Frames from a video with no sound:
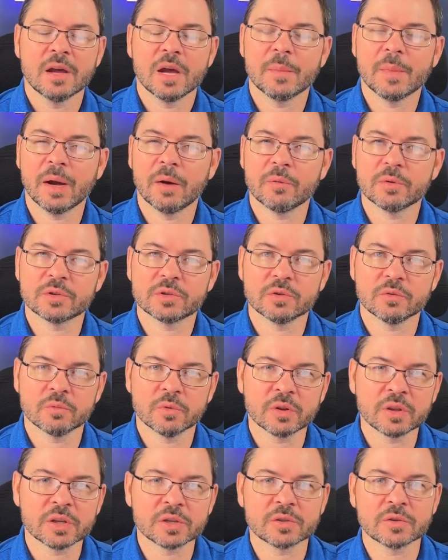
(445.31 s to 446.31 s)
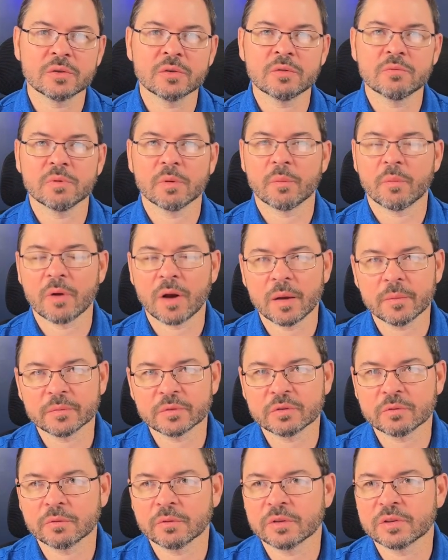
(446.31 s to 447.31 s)
about what you really do, what
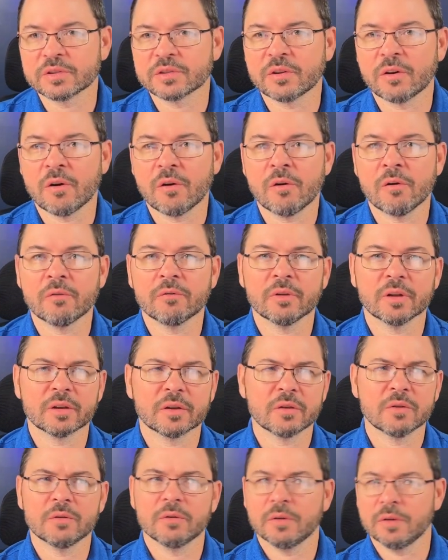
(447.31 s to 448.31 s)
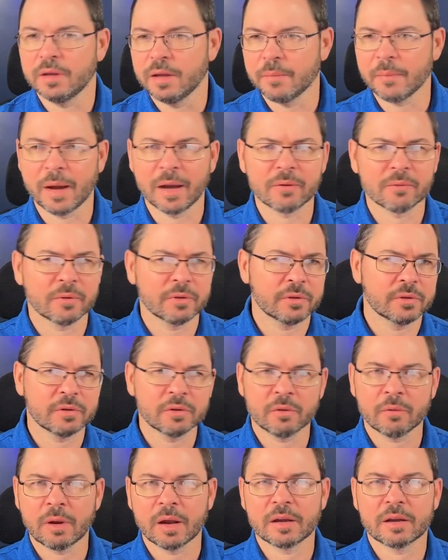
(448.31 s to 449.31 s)
problems you really solve, like, am I really
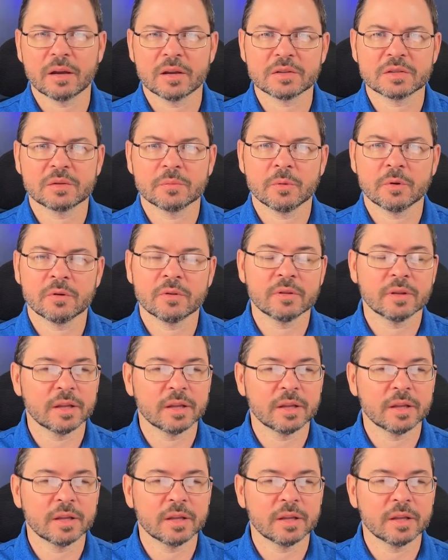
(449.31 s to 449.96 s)
your right customer?